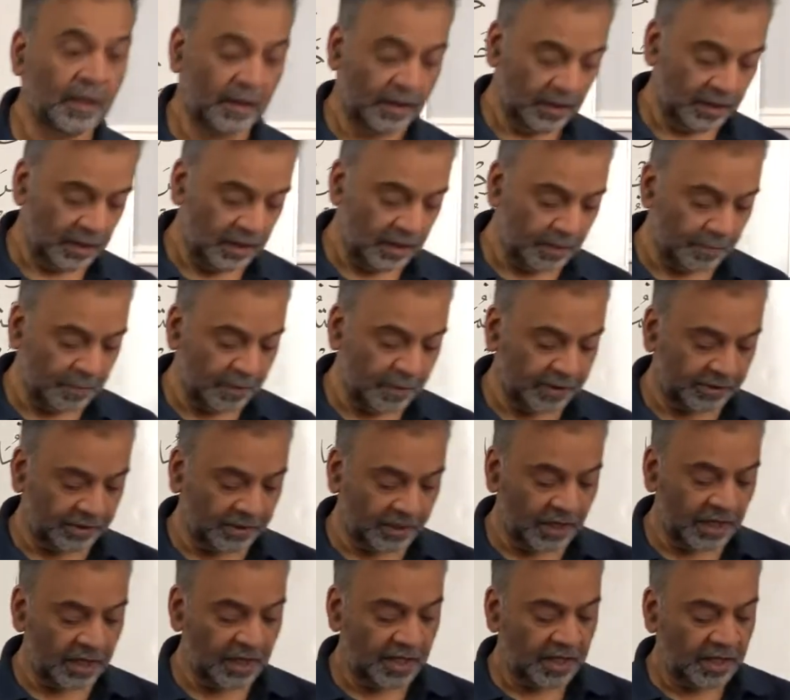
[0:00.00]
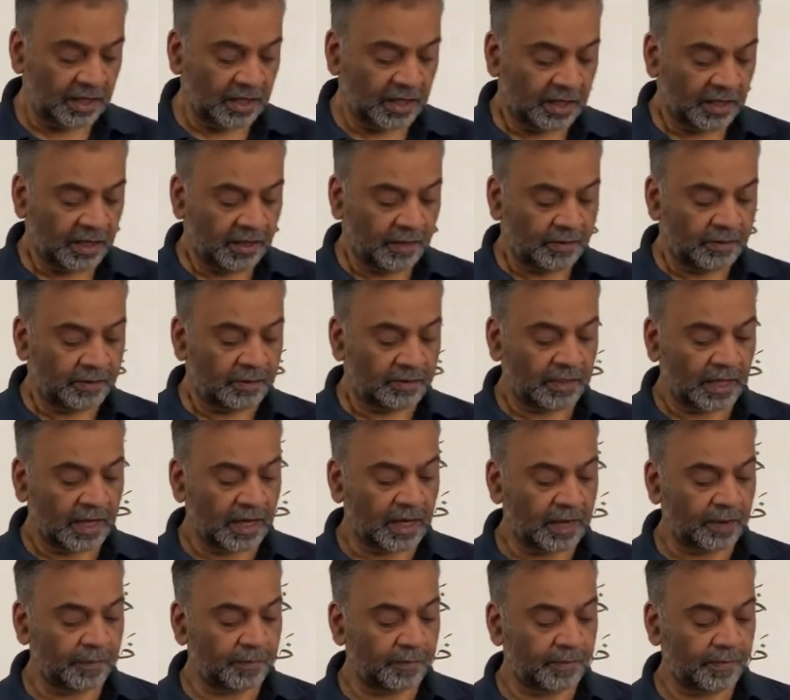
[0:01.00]
Number 3,
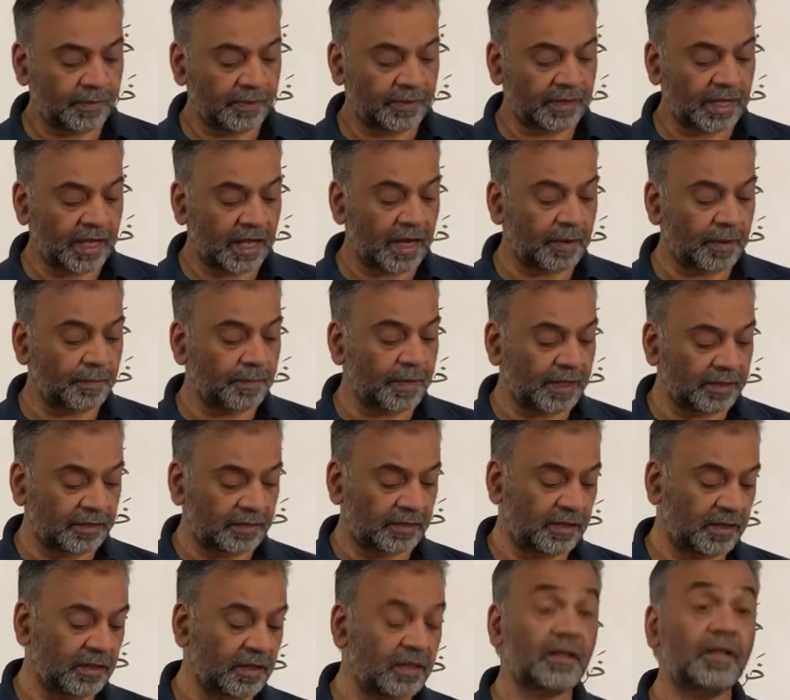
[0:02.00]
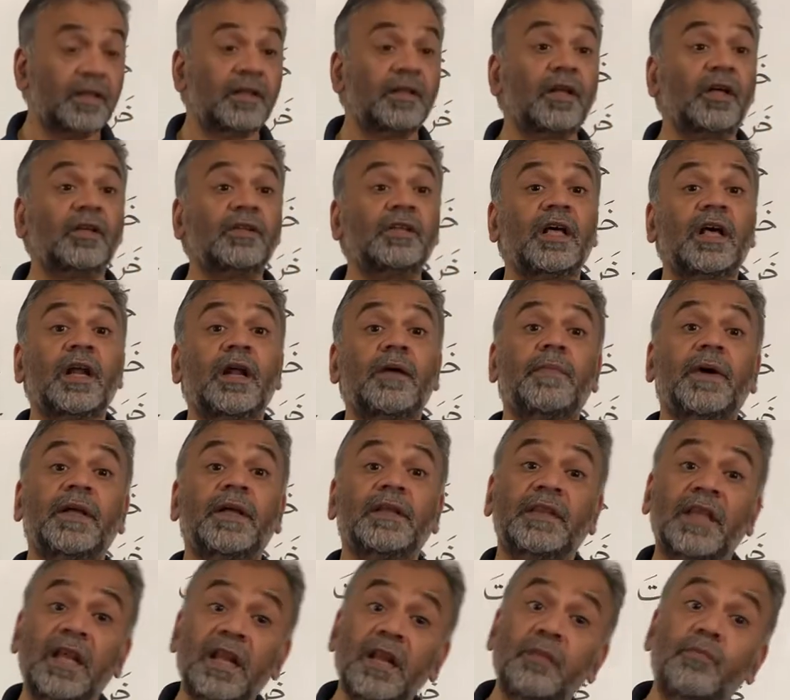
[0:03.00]
darabat. Now
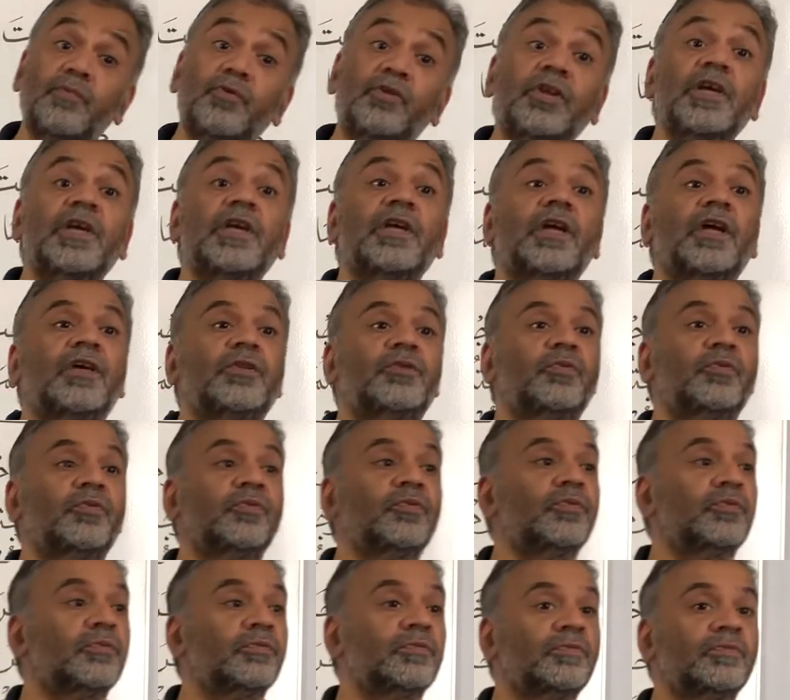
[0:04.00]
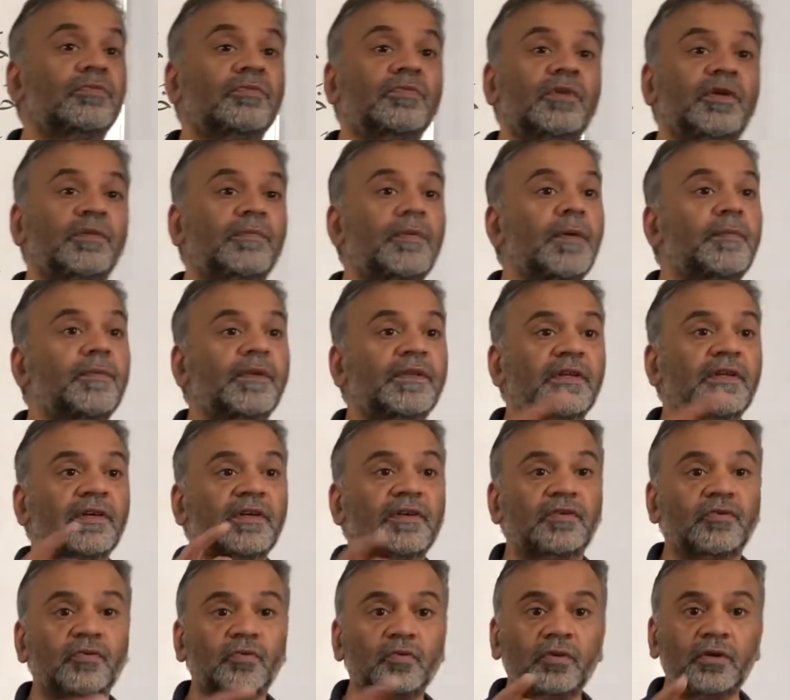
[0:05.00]
darabatil mudiratu, remember
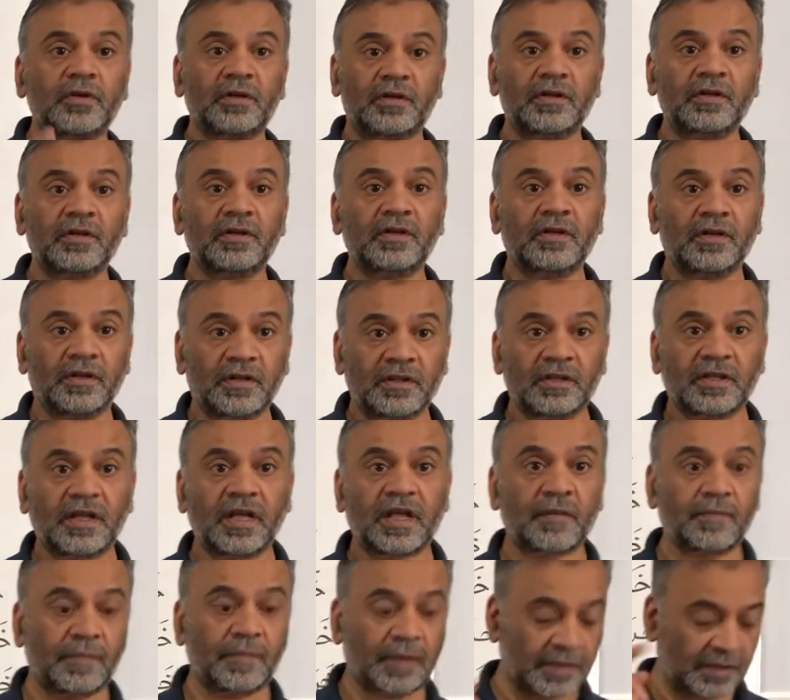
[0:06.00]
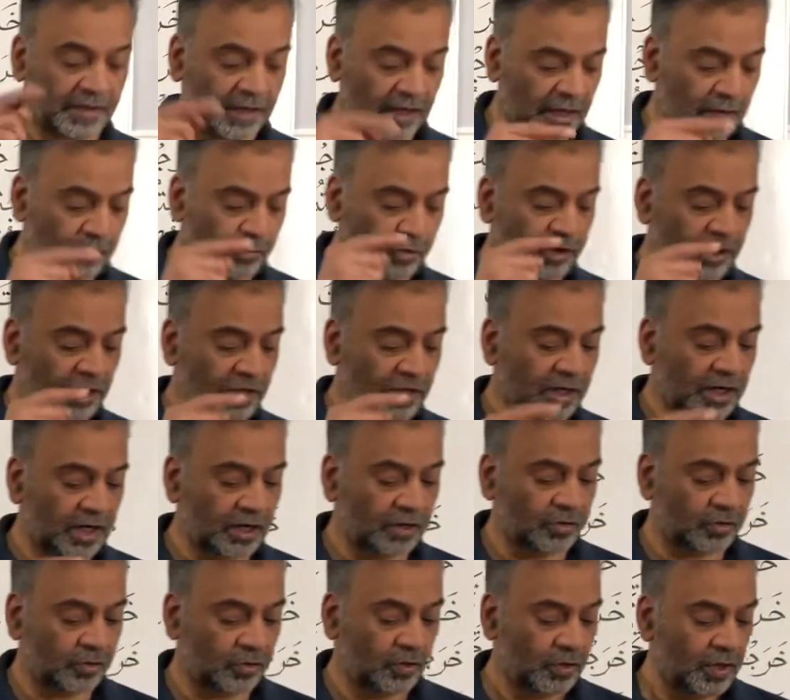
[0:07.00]
the rule, darabatil
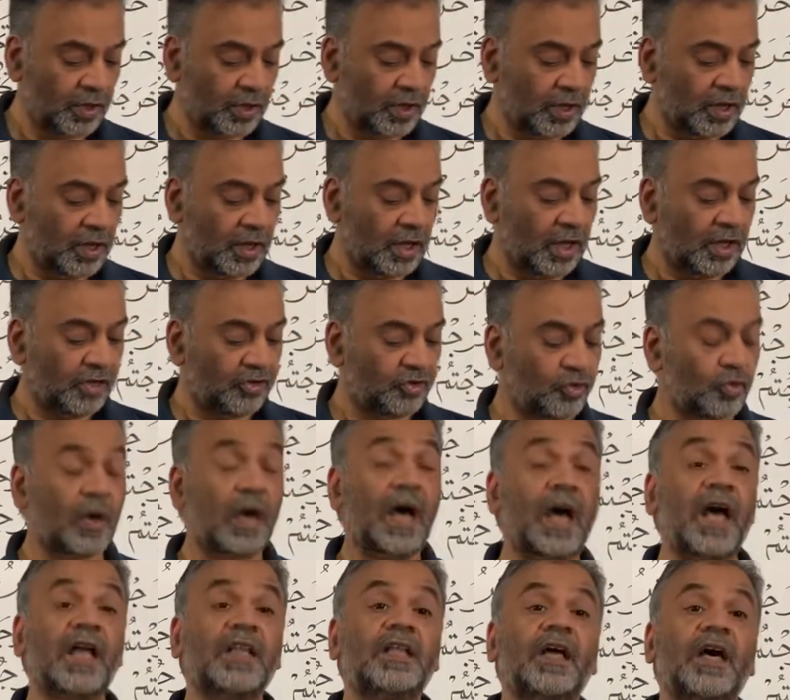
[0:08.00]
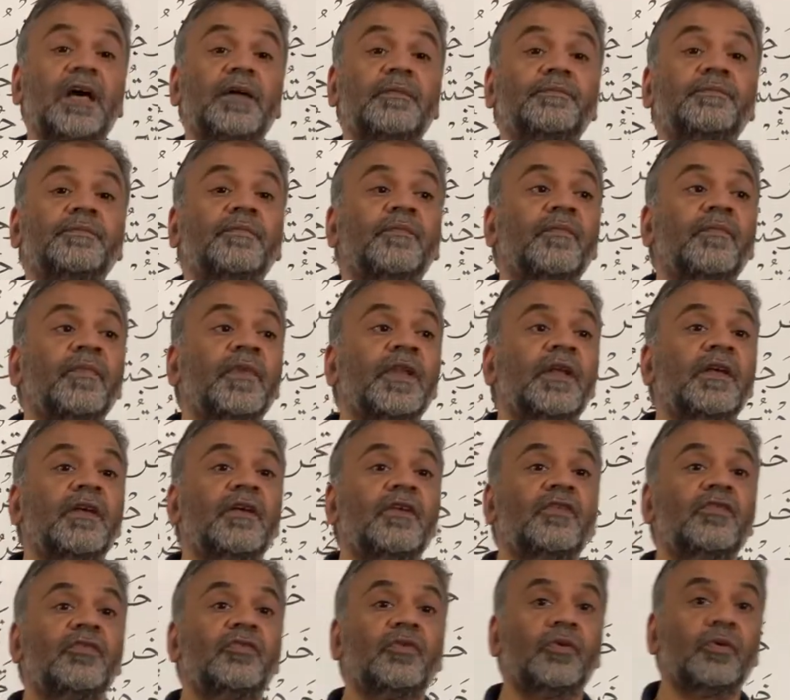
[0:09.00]
mudiratu suada.
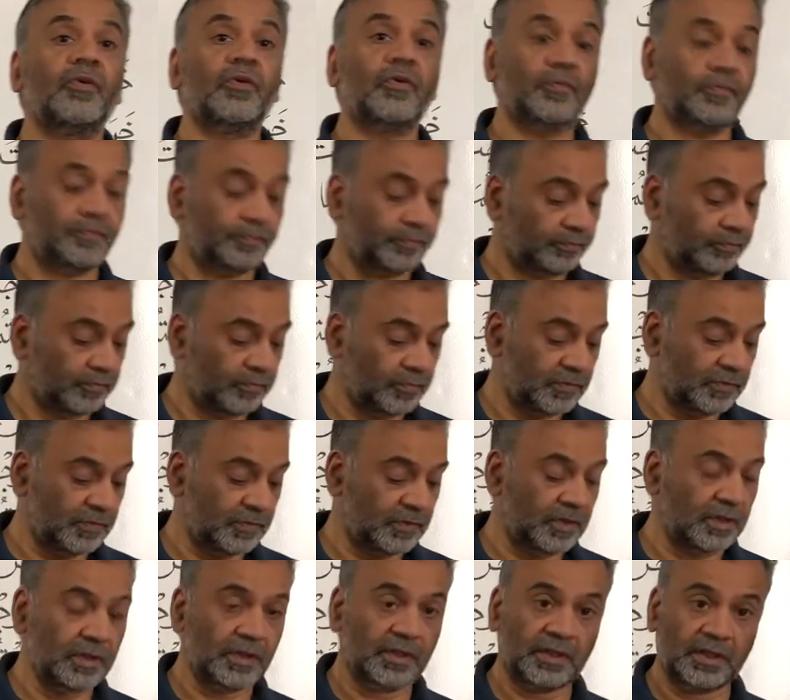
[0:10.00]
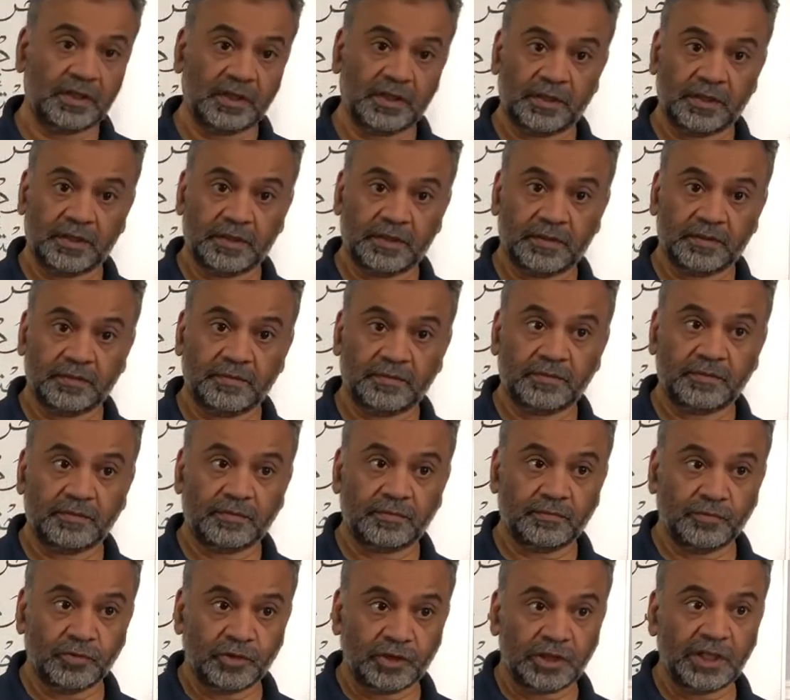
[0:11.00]
So the
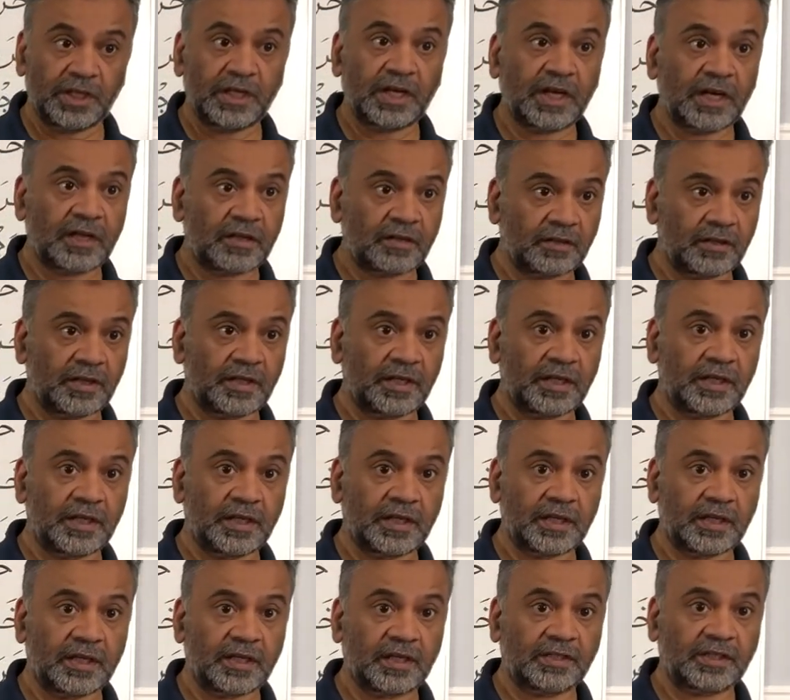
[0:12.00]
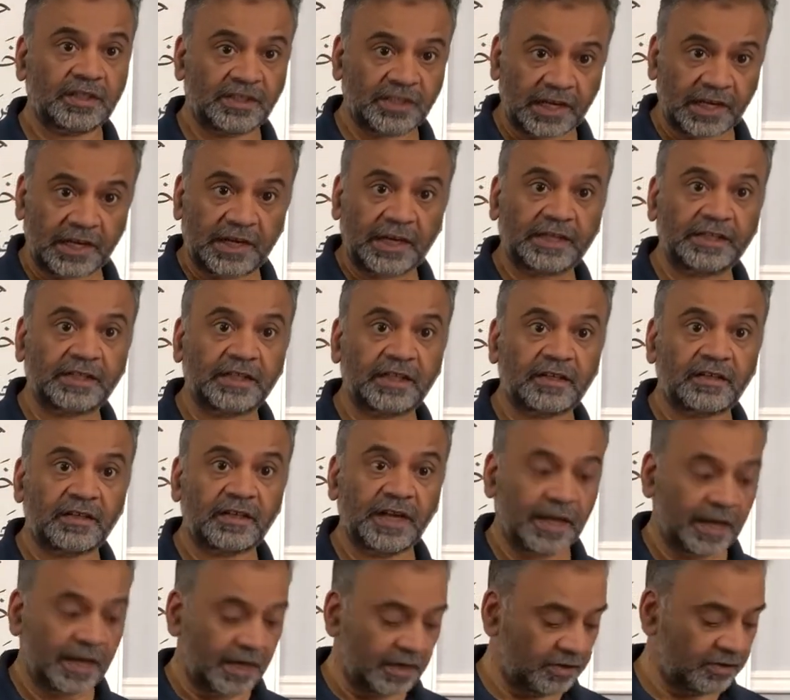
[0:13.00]
mudira, the director,
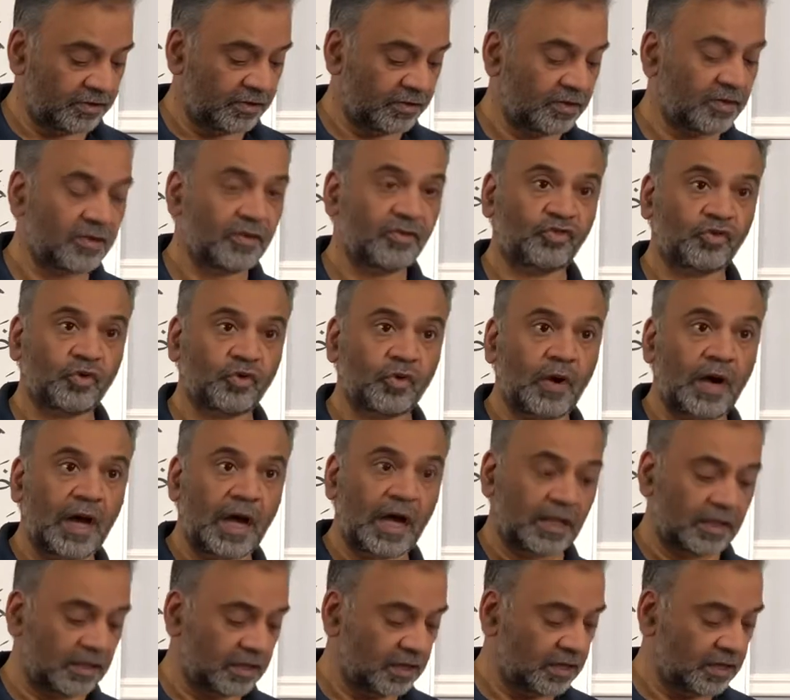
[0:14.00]
hit Suad.